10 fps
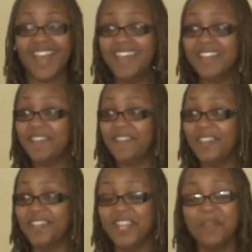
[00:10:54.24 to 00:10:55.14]
And if
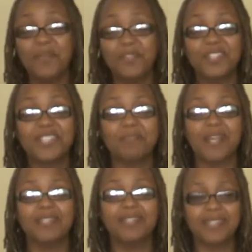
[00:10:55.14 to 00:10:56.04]
I think about just
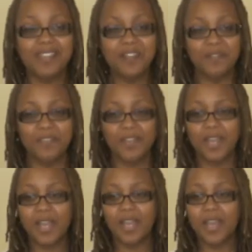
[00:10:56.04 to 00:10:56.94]
myself,
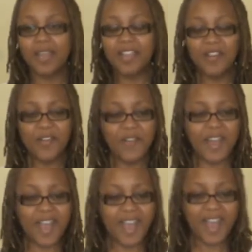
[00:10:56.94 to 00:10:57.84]
you know,
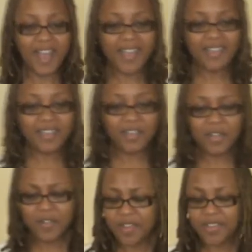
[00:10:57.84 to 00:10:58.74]
I, th
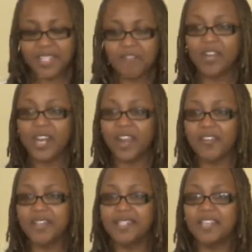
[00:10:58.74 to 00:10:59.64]
there, there are several
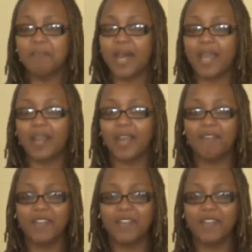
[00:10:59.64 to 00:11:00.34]
areas in my life,